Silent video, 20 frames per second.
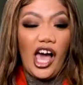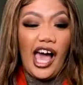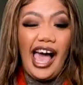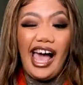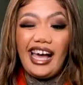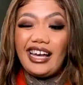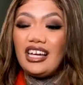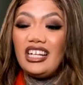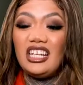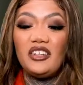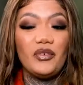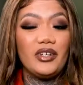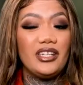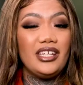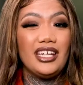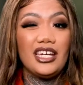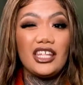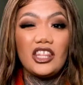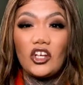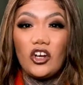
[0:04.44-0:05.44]
I can't even
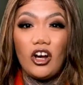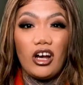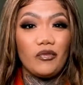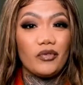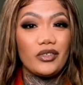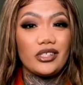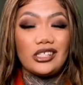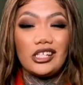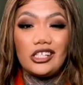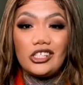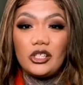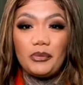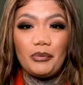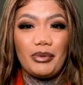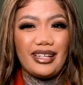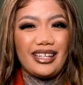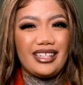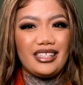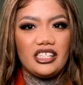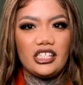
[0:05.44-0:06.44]
hear the conversation, but I
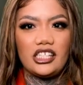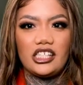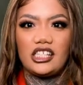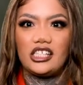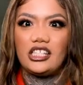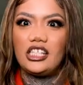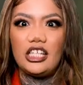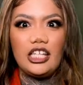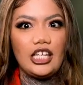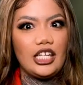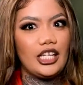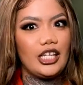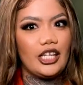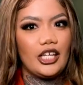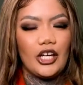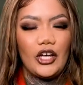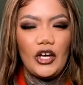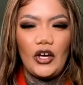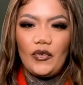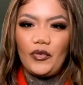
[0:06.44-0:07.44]
can just see
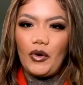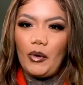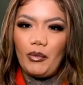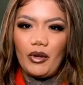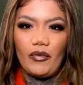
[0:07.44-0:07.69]
from